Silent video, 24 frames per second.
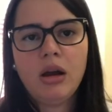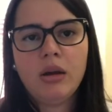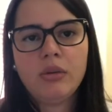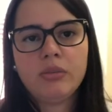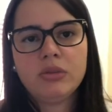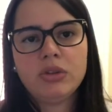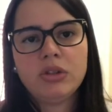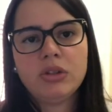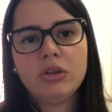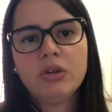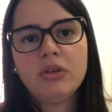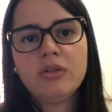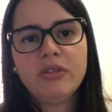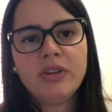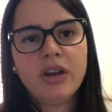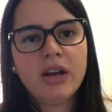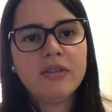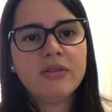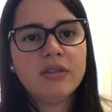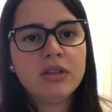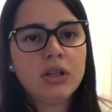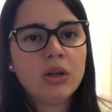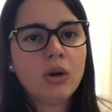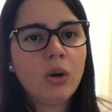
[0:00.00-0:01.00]
So if you
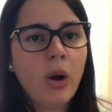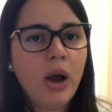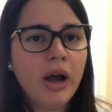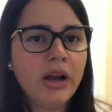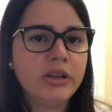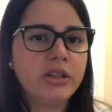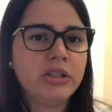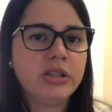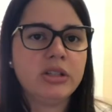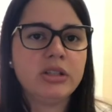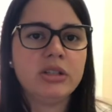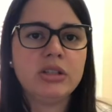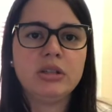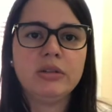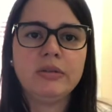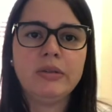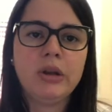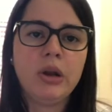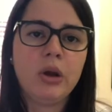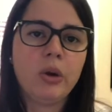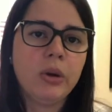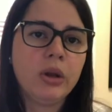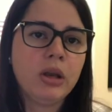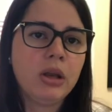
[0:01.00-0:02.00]
have any questions, if you
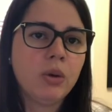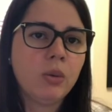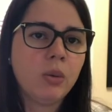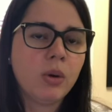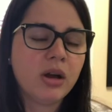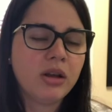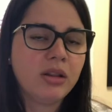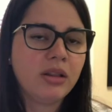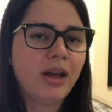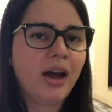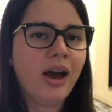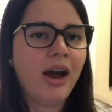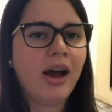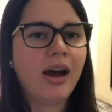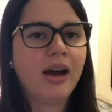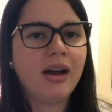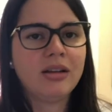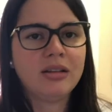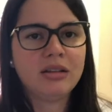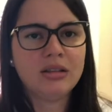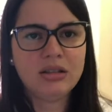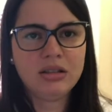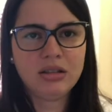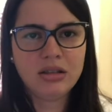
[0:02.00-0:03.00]
know anyone that
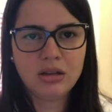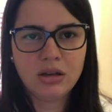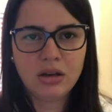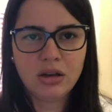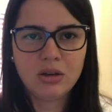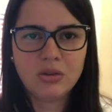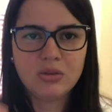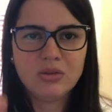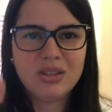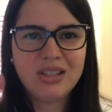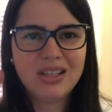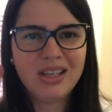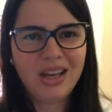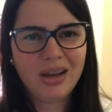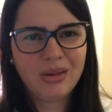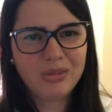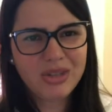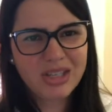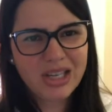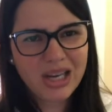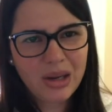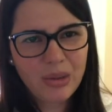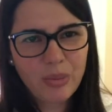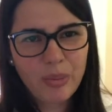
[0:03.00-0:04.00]
has, you know,
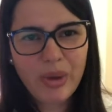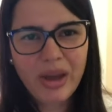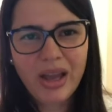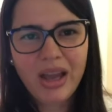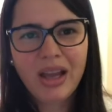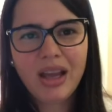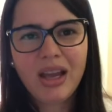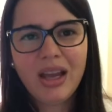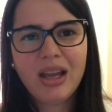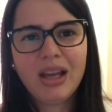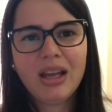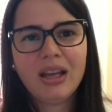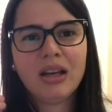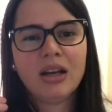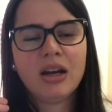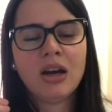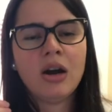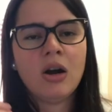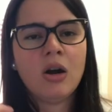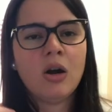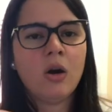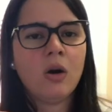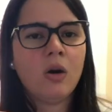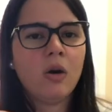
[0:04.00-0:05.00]
TMJ pain
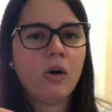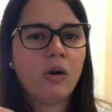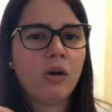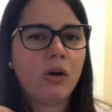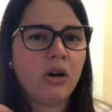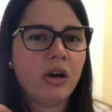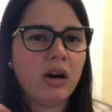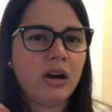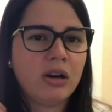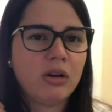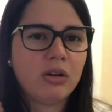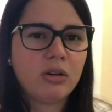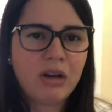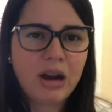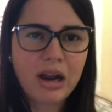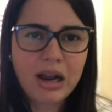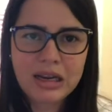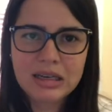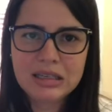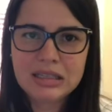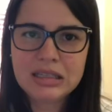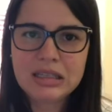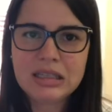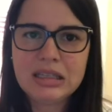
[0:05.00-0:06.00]
or
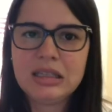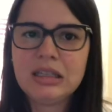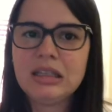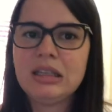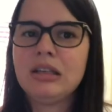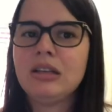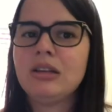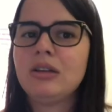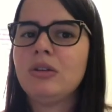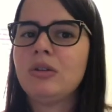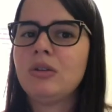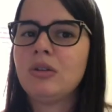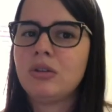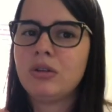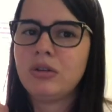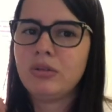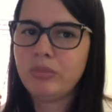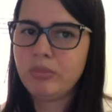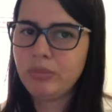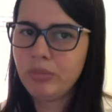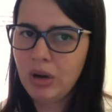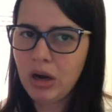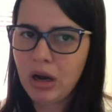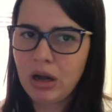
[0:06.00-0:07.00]
grinding or
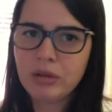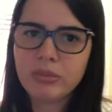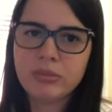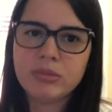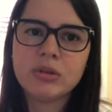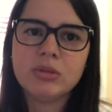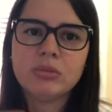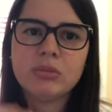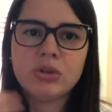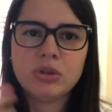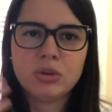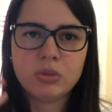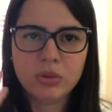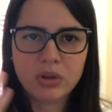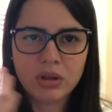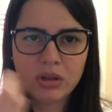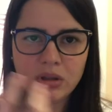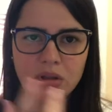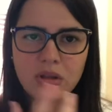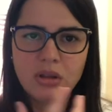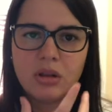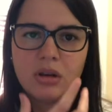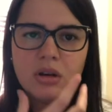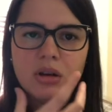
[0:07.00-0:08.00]
problems
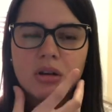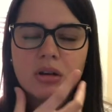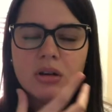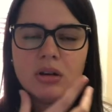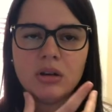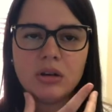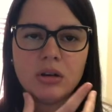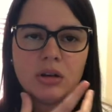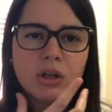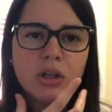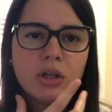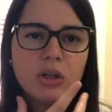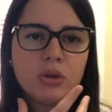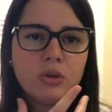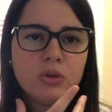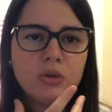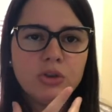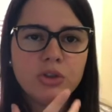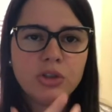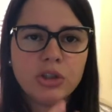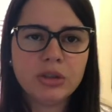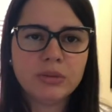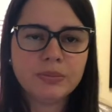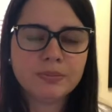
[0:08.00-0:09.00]
with the
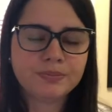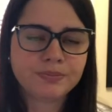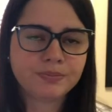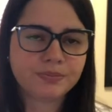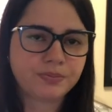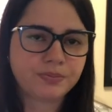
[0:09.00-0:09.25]
occlusion,